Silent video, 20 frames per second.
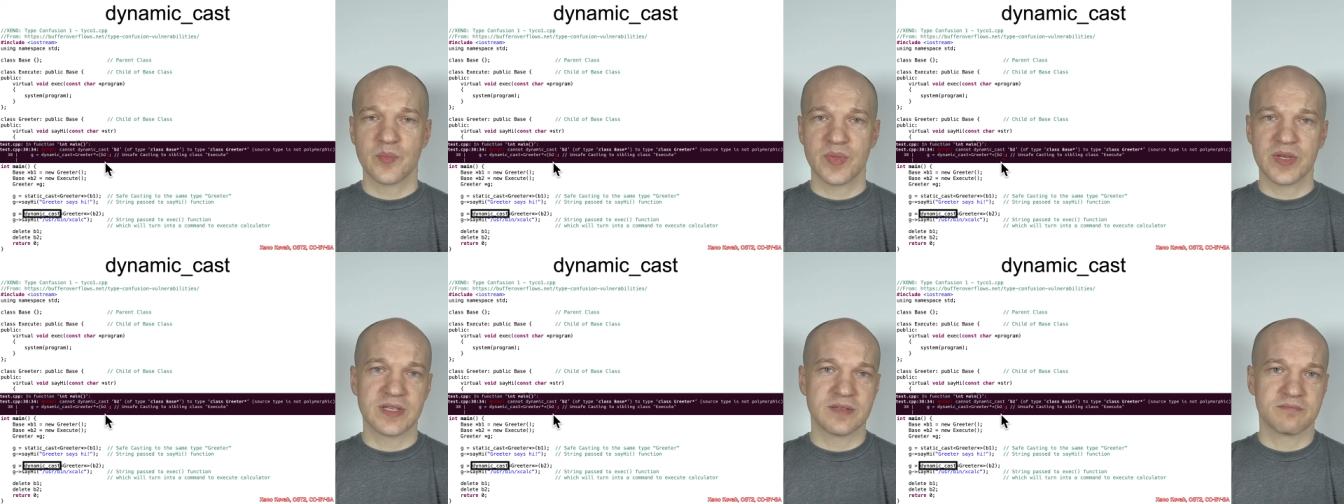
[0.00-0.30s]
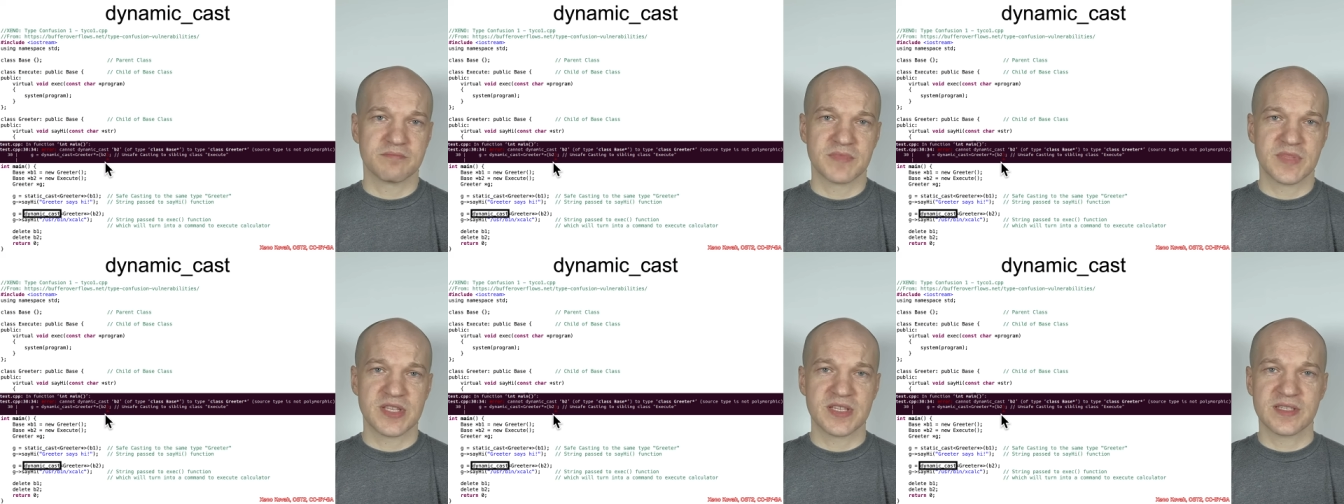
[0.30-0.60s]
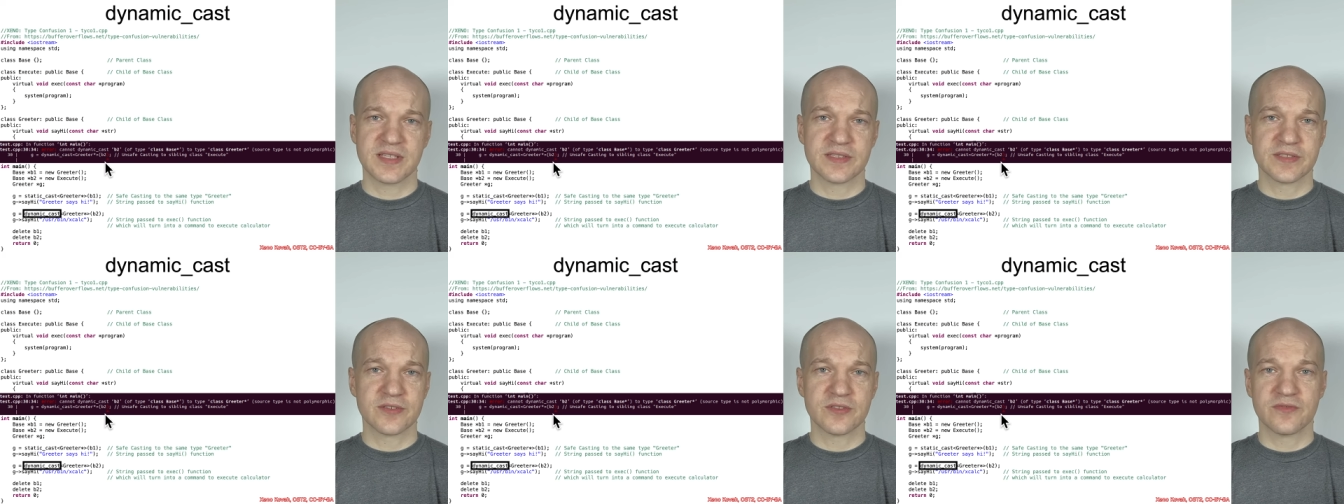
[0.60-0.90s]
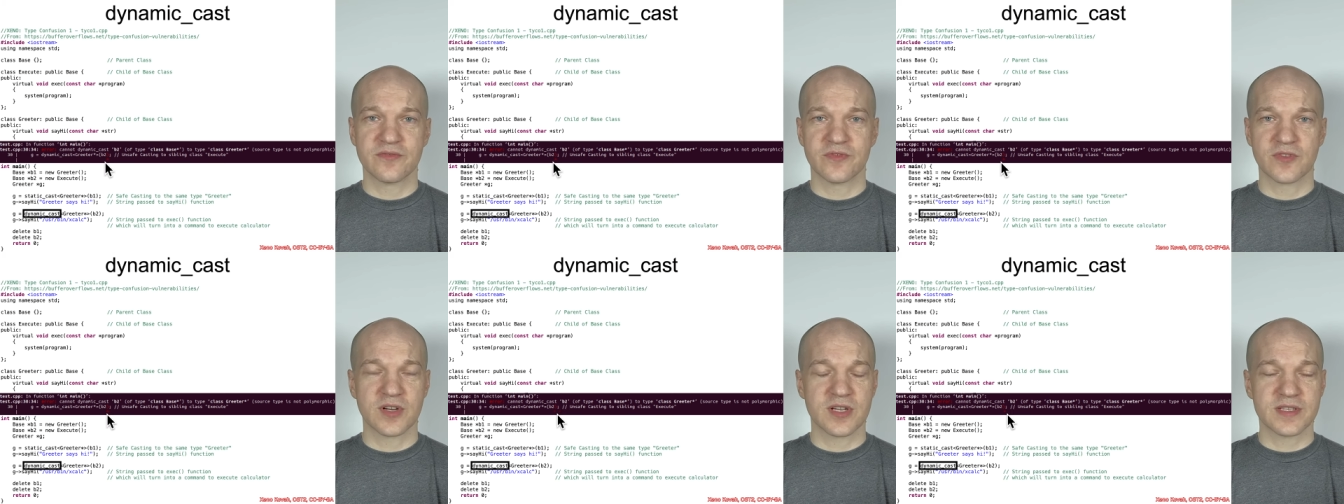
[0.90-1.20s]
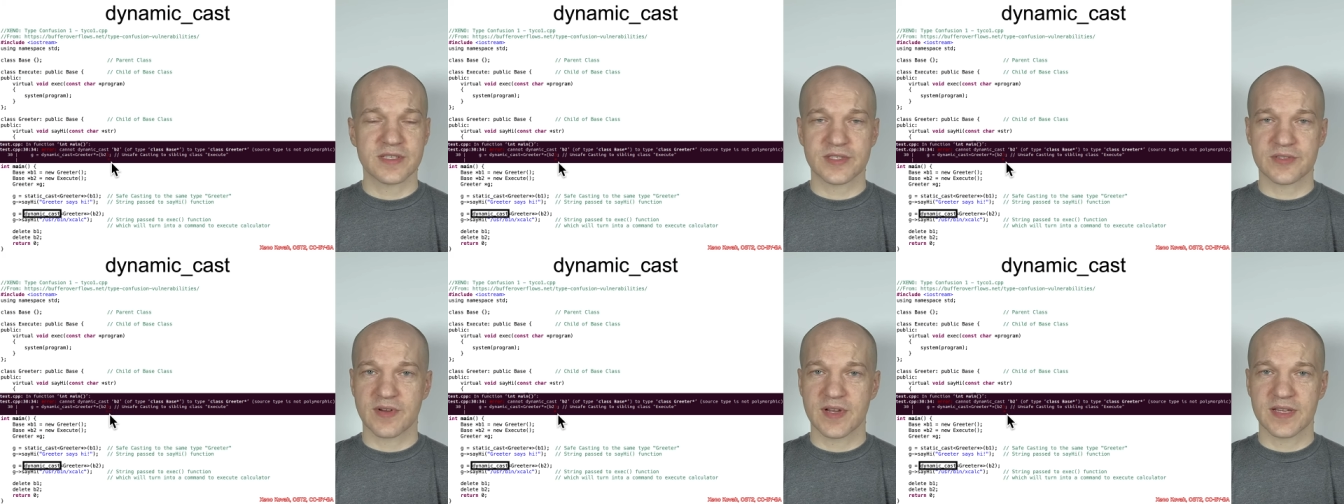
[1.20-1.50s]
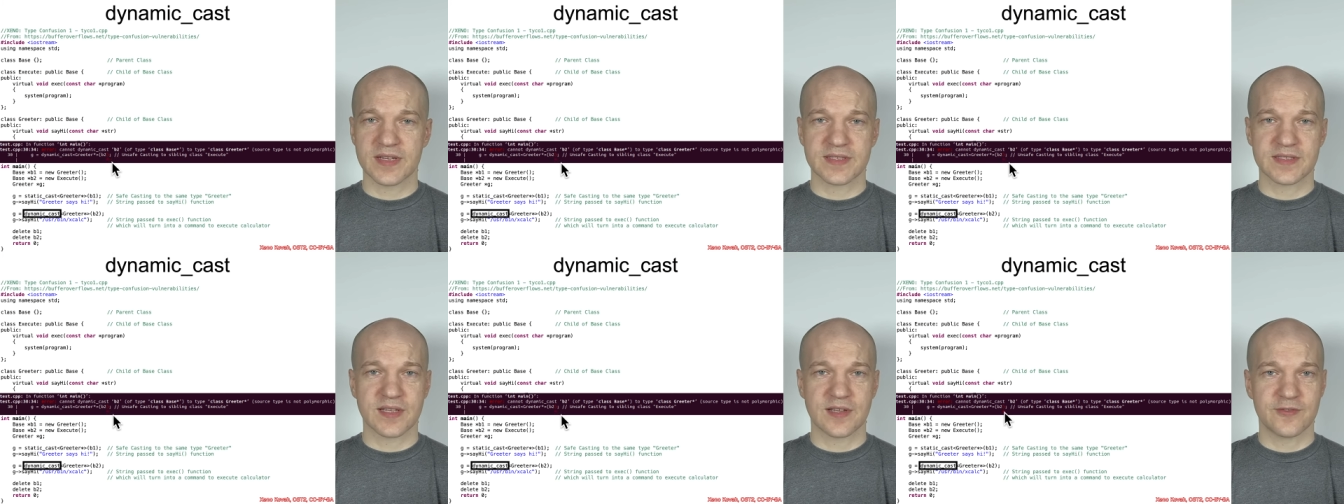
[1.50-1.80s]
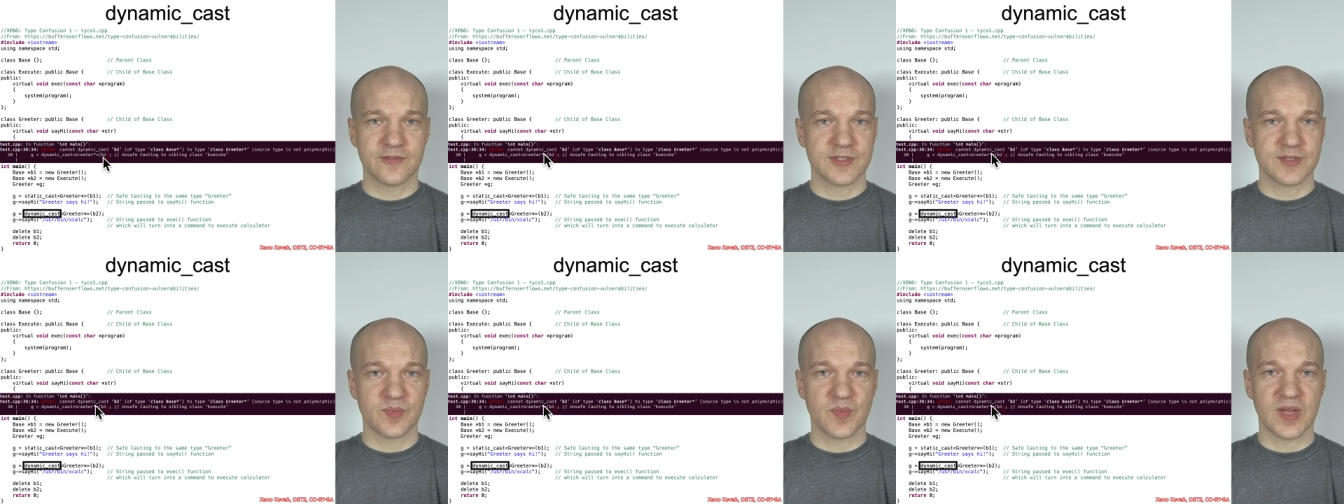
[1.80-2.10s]
But this is good for us, right? It's
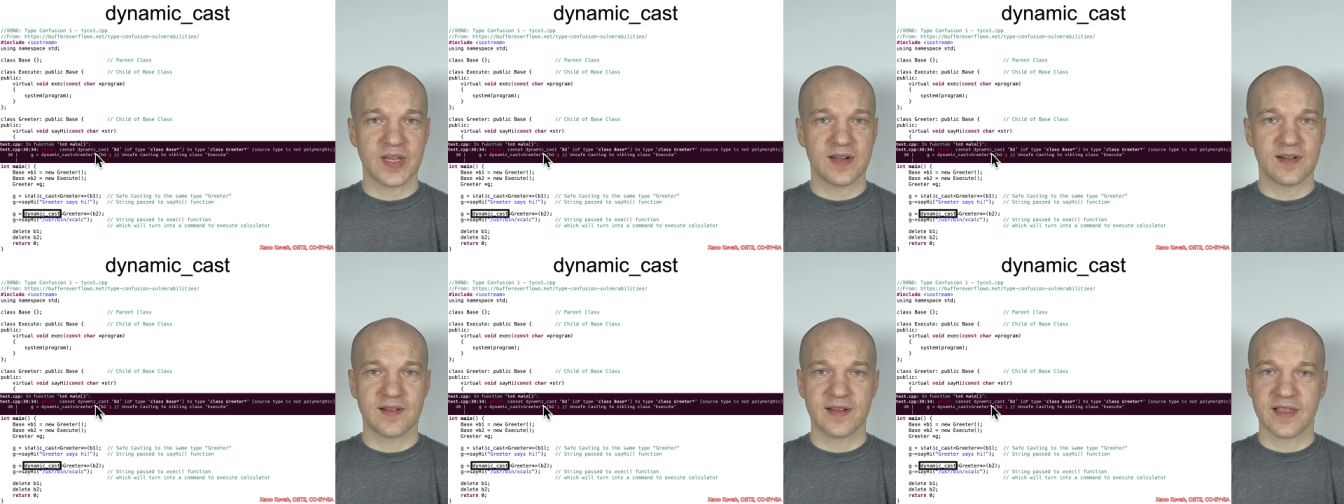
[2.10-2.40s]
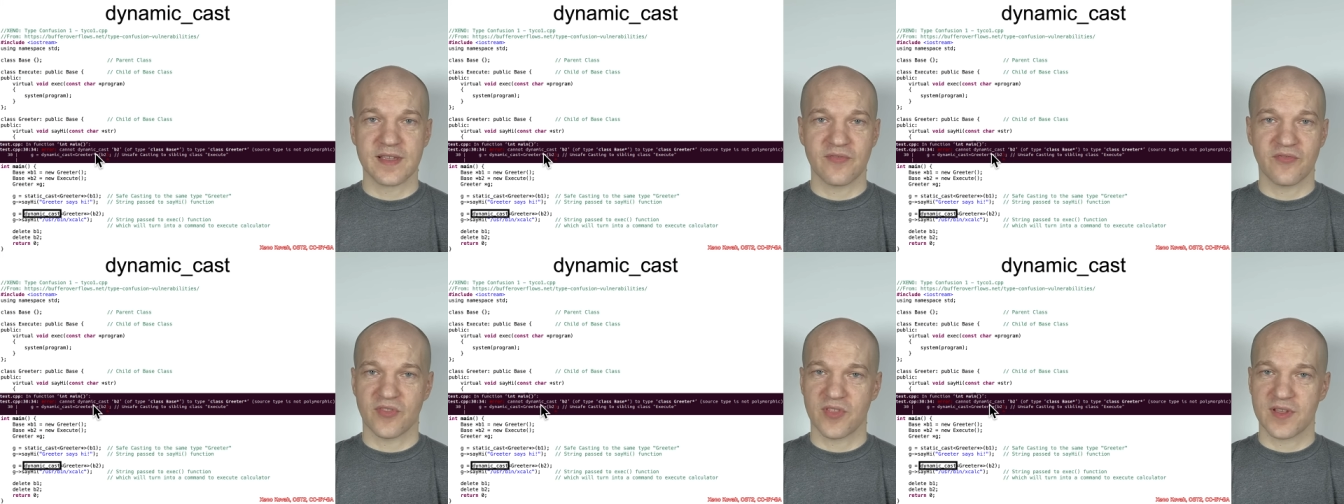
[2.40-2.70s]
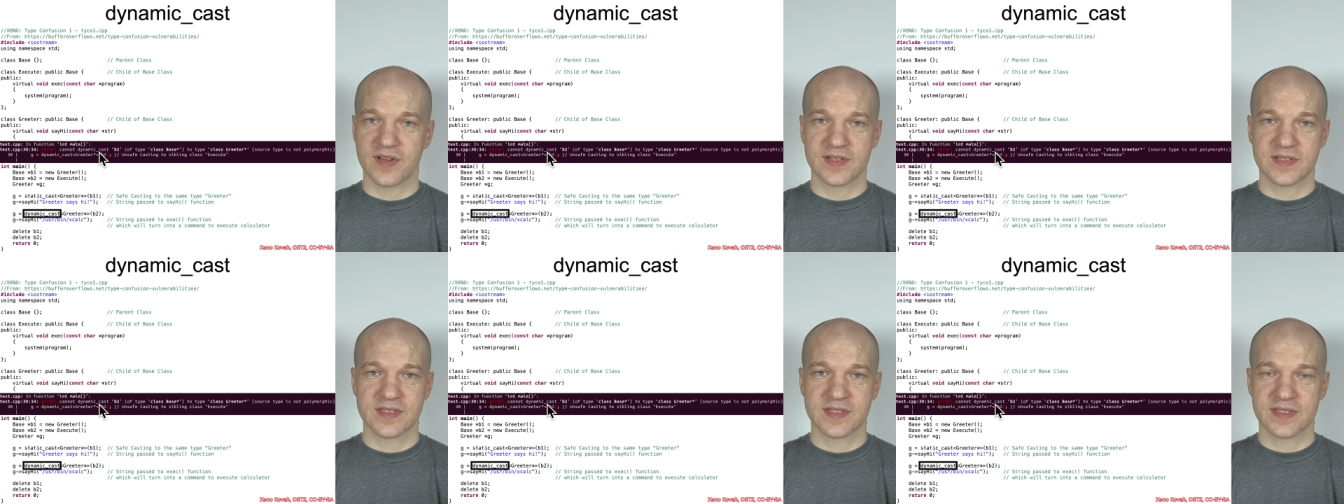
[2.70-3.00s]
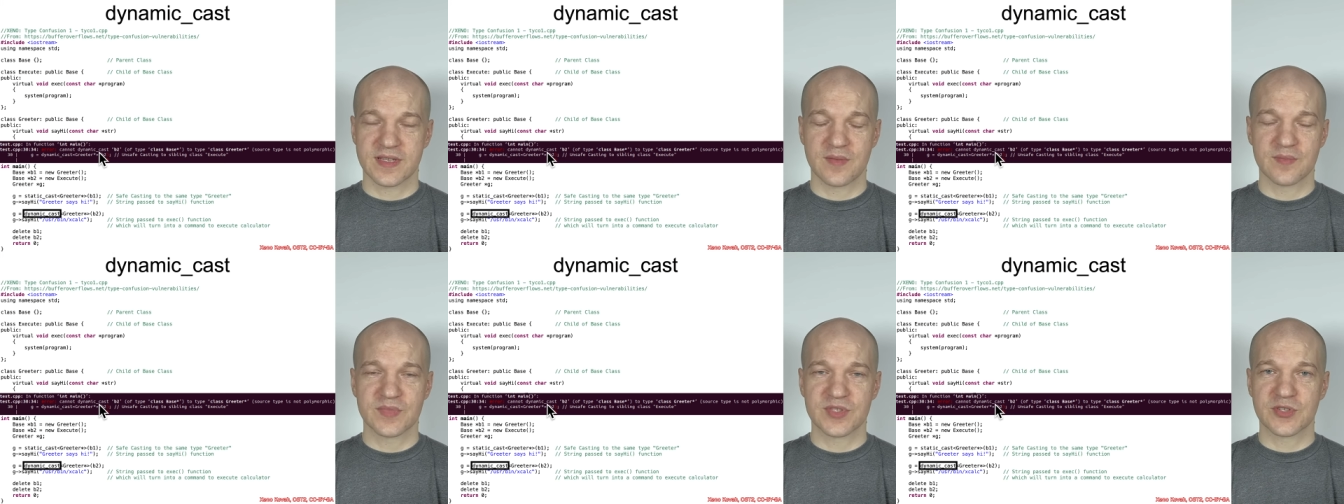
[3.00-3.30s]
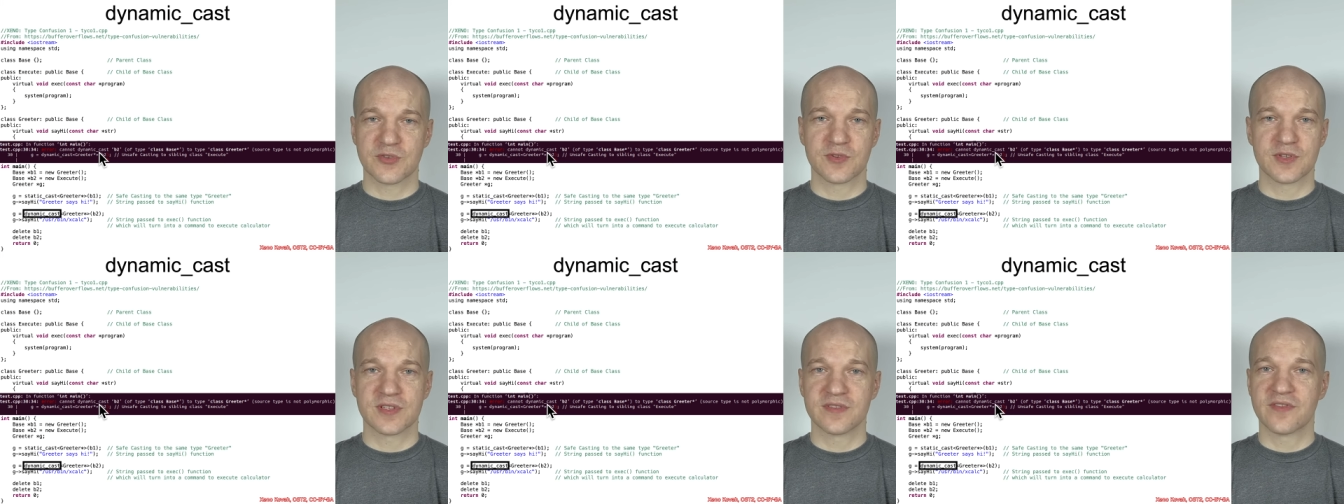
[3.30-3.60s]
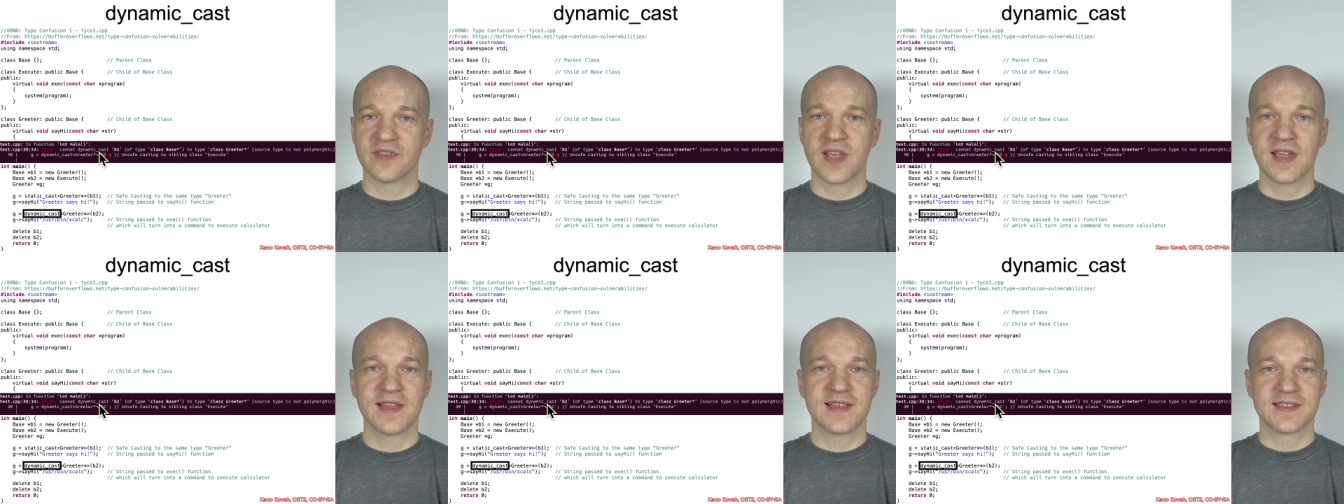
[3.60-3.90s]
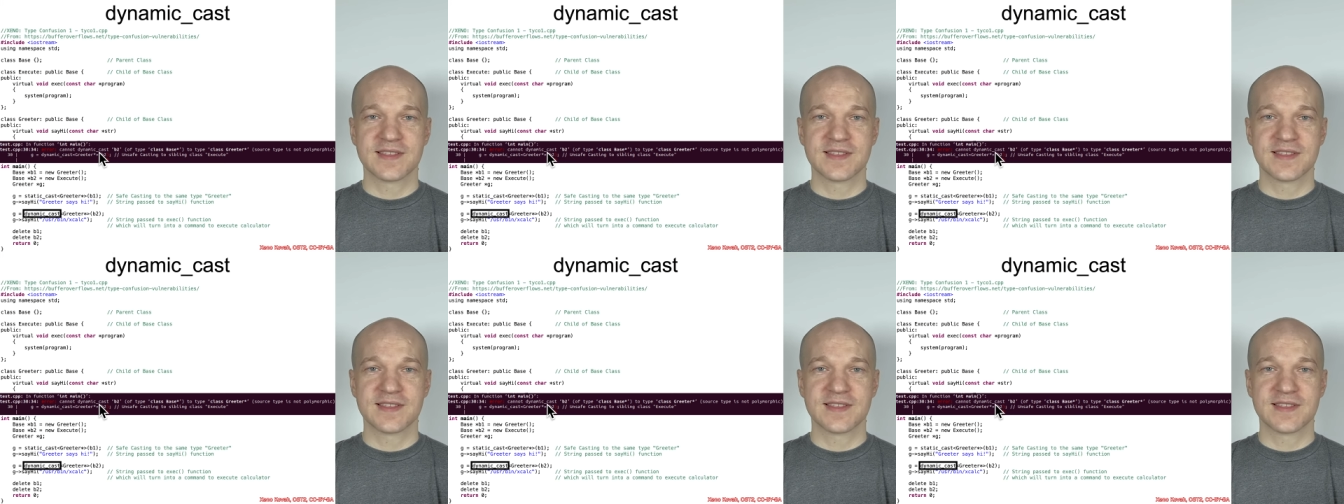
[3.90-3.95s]
always better if there's some sort of